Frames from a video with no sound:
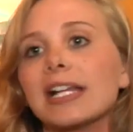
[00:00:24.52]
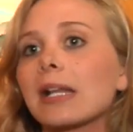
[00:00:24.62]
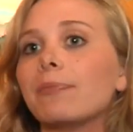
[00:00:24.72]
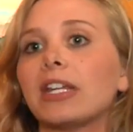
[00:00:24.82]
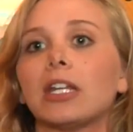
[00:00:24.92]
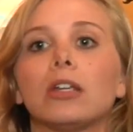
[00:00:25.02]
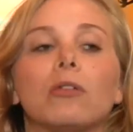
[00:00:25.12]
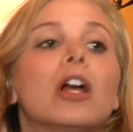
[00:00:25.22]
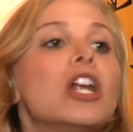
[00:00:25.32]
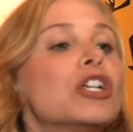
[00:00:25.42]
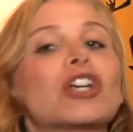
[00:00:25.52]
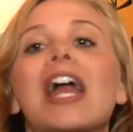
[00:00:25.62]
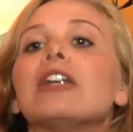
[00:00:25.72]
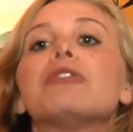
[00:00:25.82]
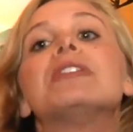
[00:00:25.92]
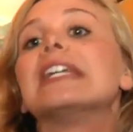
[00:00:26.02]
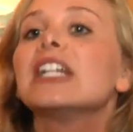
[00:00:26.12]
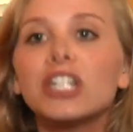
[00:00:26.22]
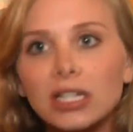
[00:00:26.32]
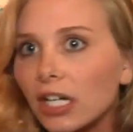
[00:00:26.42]
something new, try a new
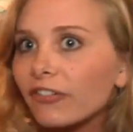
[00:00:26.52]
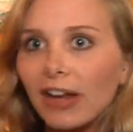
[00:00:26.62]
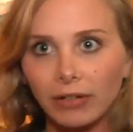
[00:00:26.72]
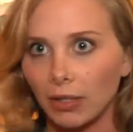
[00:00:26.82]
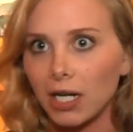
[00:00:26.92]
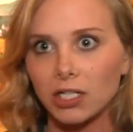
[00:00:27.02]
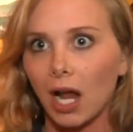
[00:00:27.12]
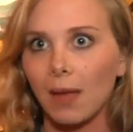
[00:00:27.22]
dish at their favorite restaurant.